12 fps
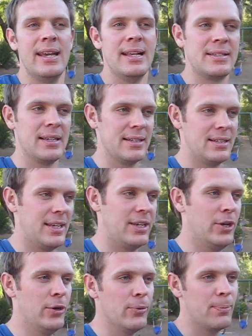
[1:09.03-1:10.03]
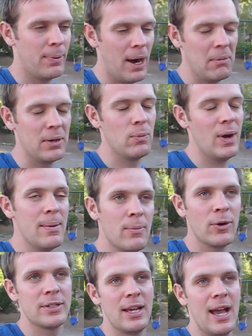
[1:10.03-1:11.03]
It's going to take you probably way
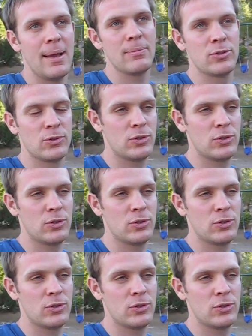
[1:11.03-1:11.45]
more time,